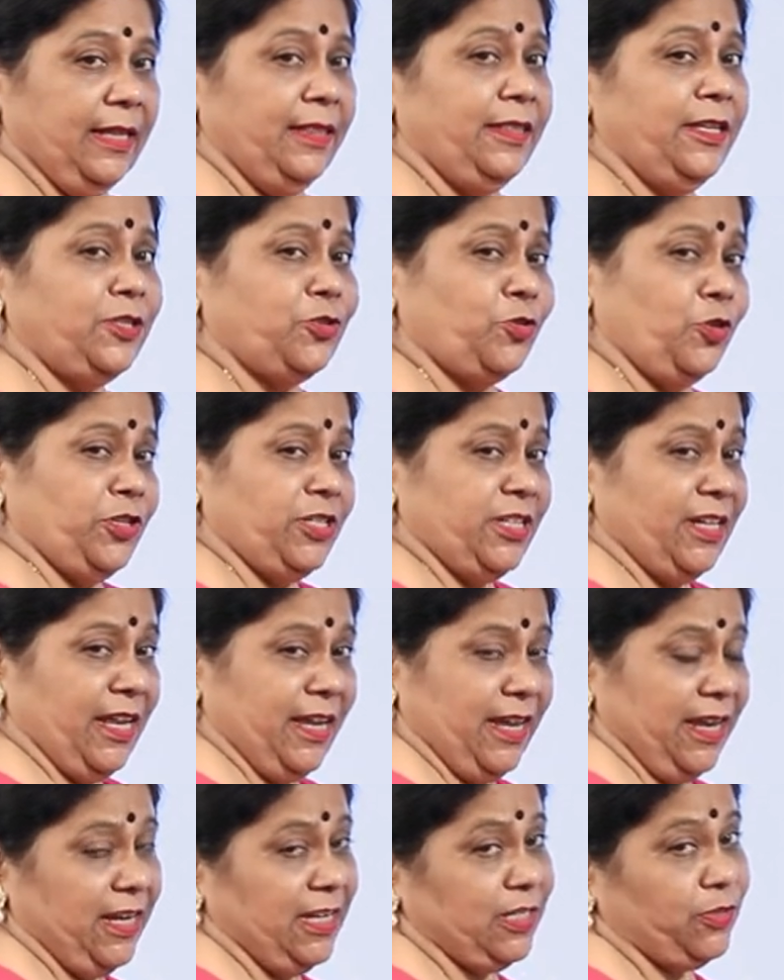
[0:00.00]
This question
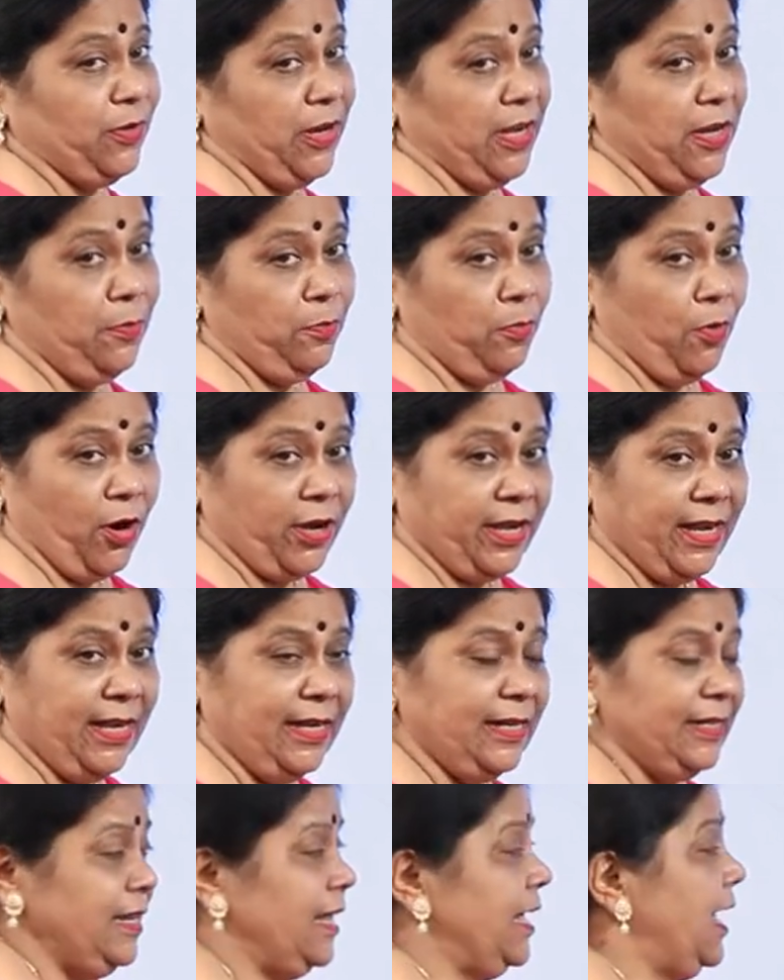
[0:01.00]
again is very
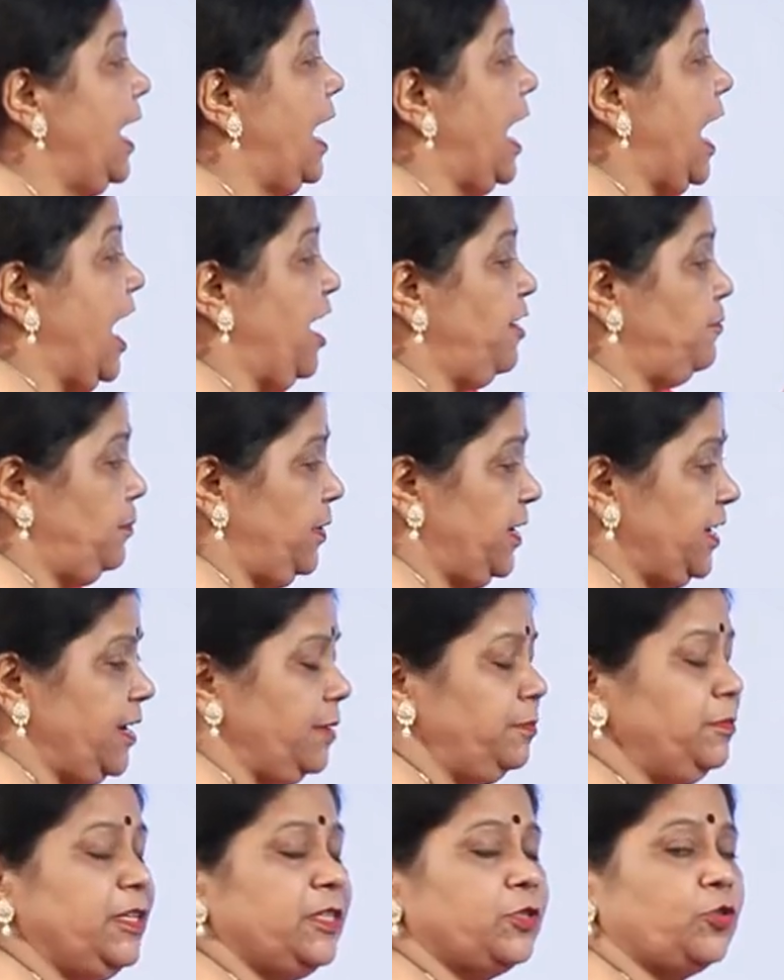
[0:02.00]
important. I have picked
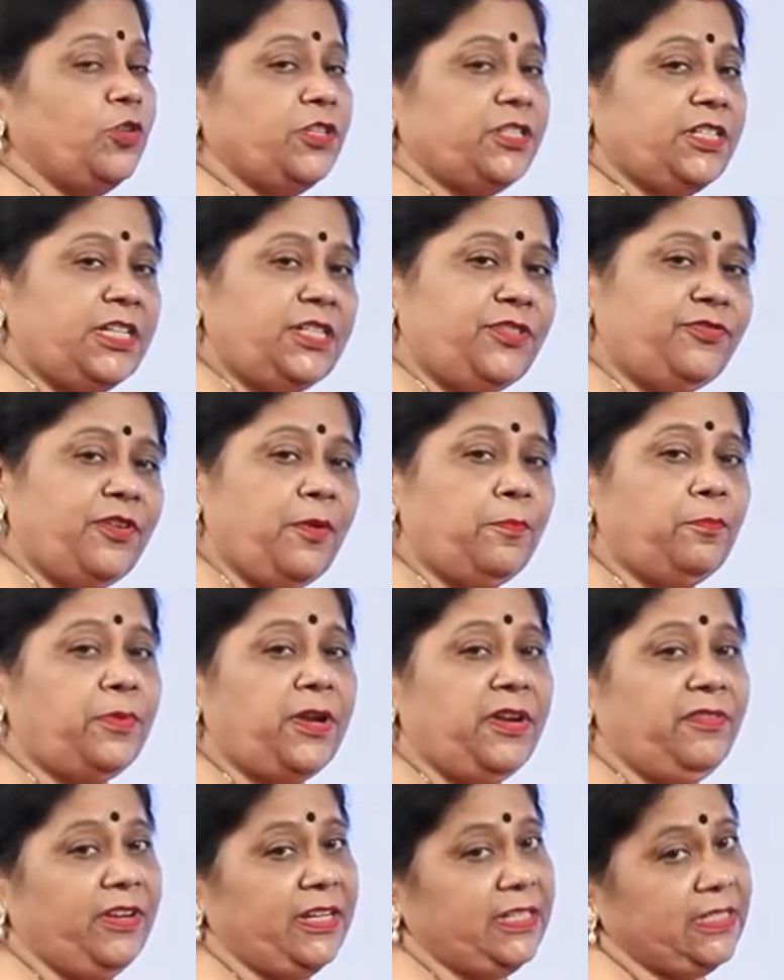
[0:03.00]
up these questions from
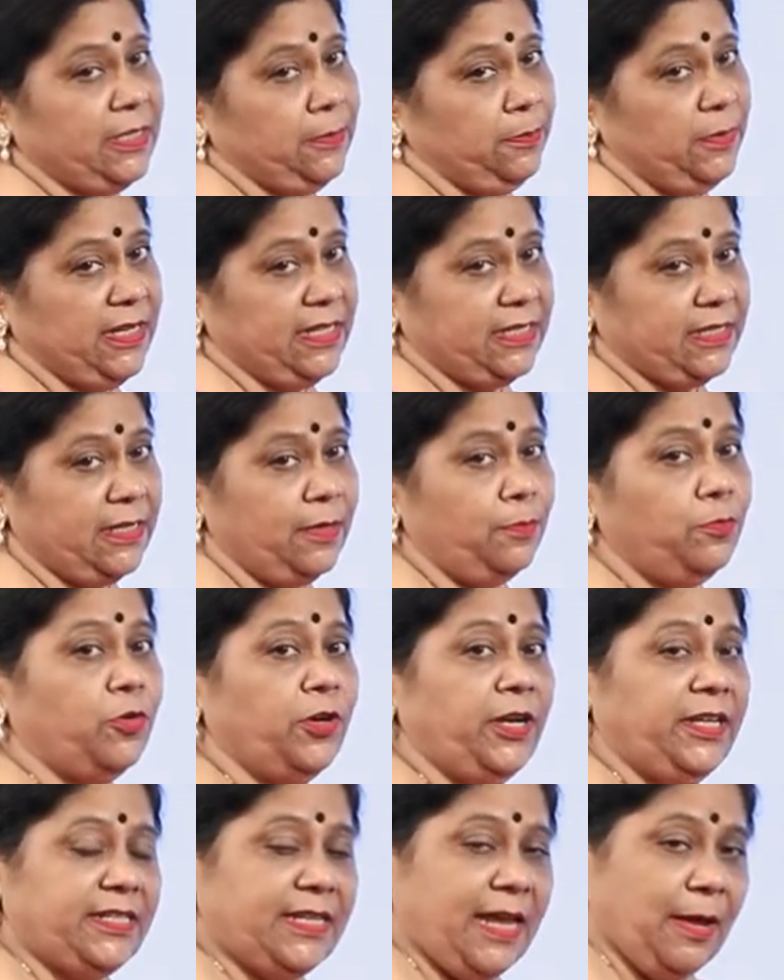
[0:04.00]
previous CBSE
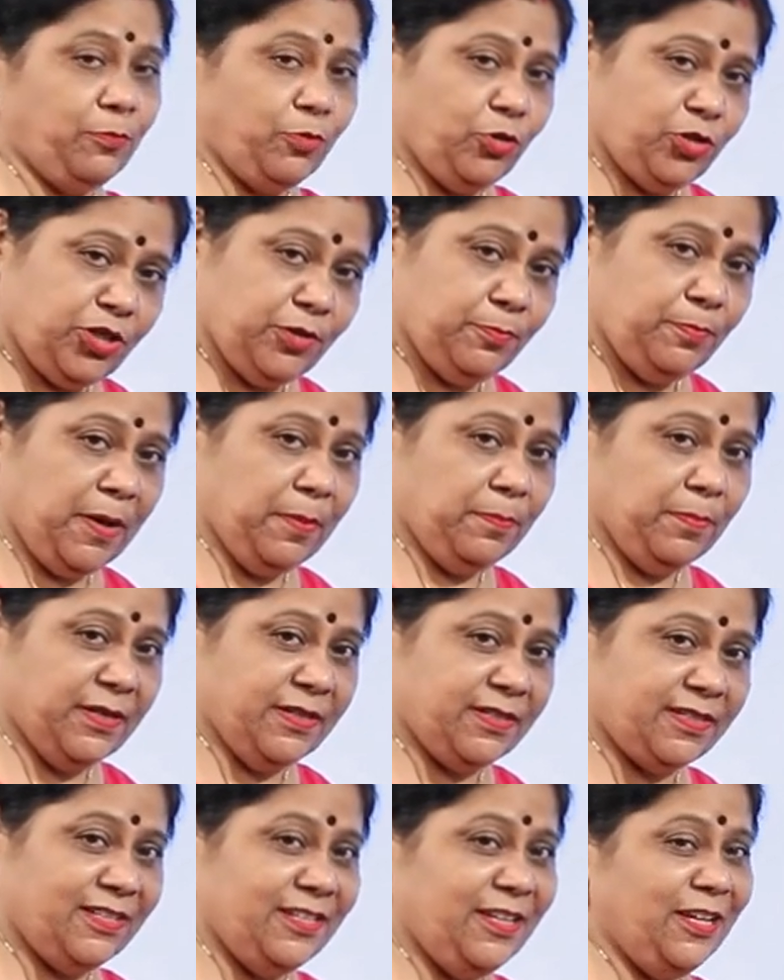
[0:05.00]
board exam question
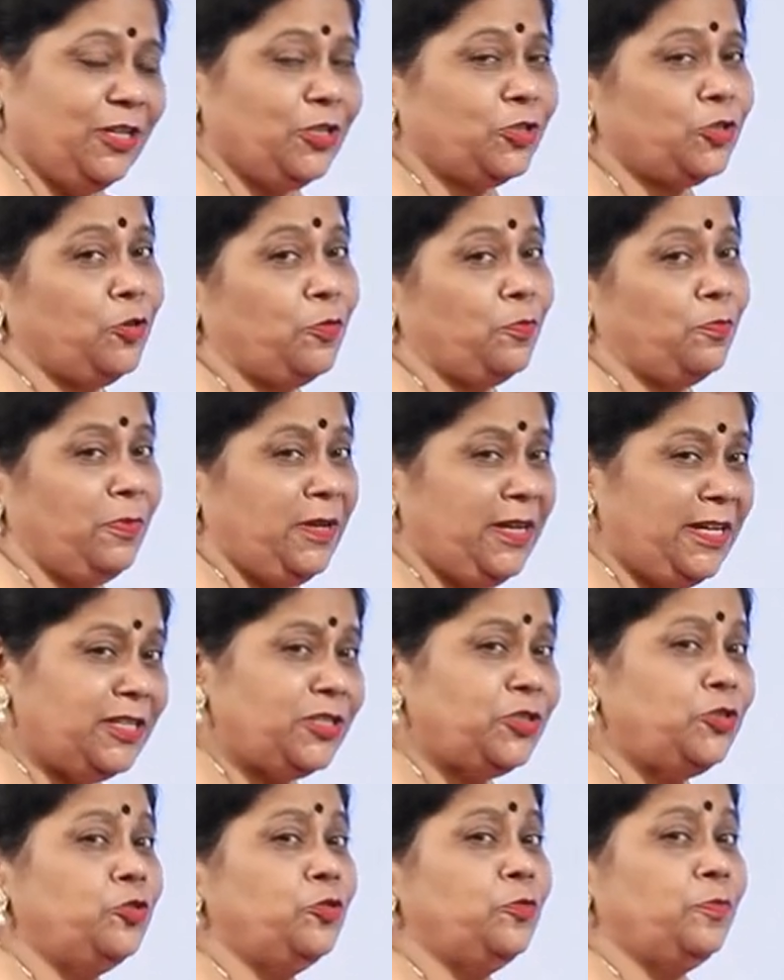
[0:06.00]
papers. So,
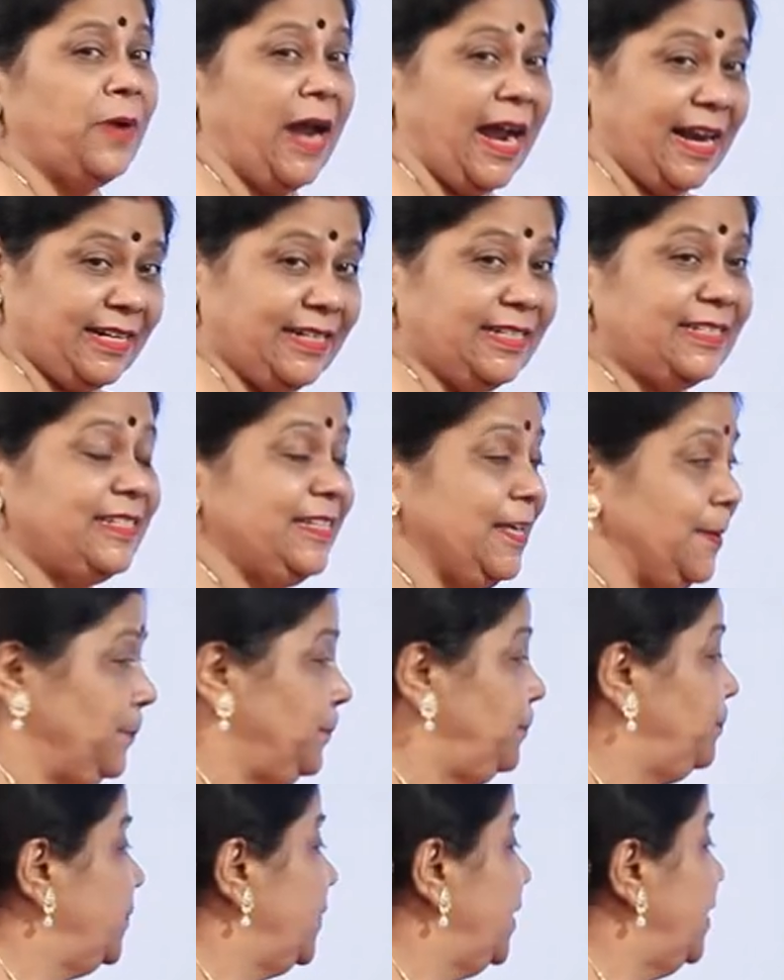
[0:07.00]
please do practice them.